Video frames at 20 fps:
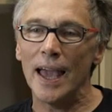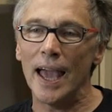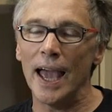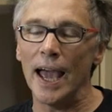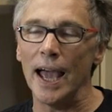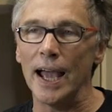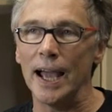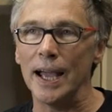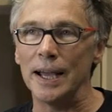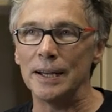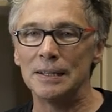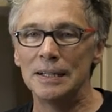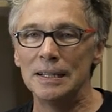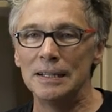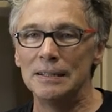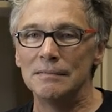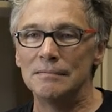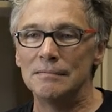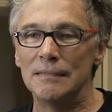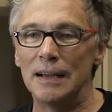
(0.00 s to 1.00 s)
And
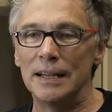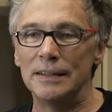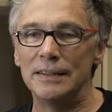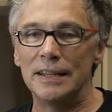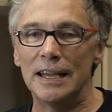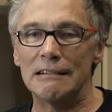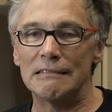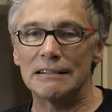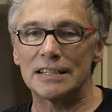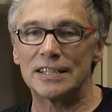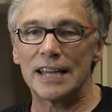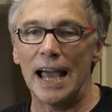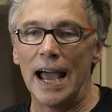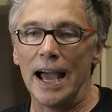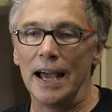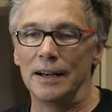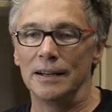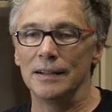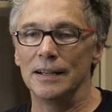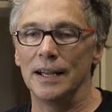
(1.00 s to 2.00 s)
there it
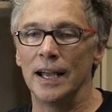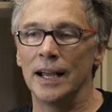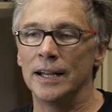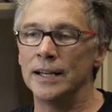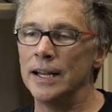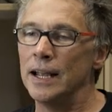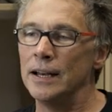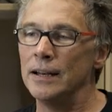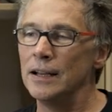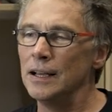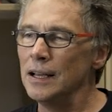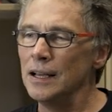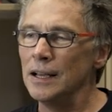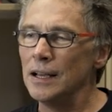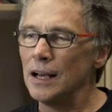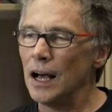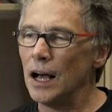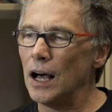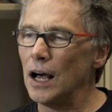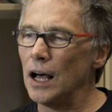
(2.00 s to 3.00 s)
sat. And then
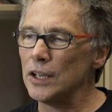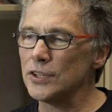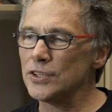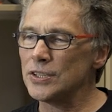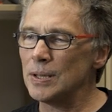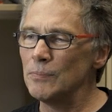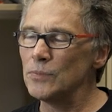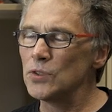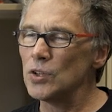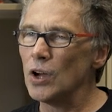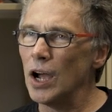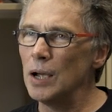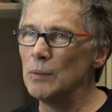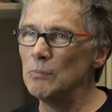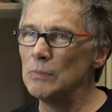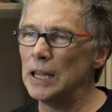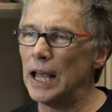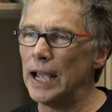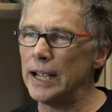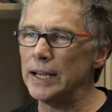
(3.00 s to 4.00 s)

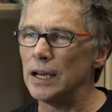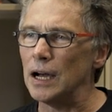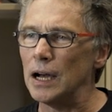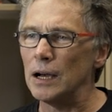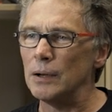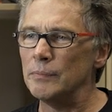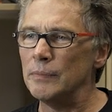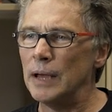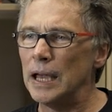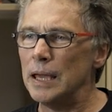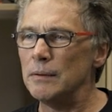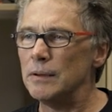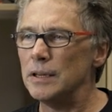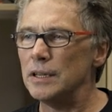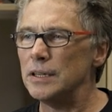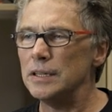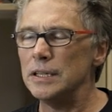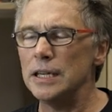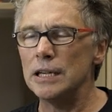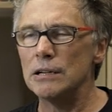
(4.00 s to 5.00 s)
sometime later, maybe
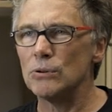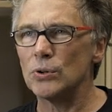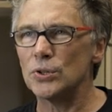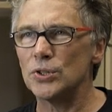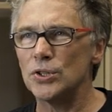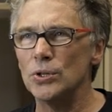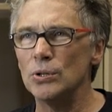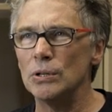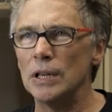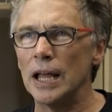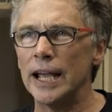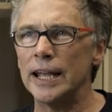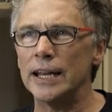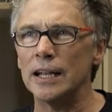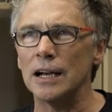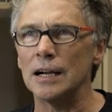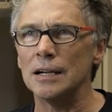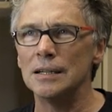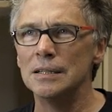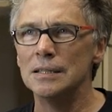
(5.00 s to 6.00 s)
a year or two
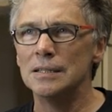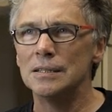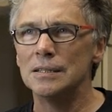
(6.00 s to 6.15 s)
later,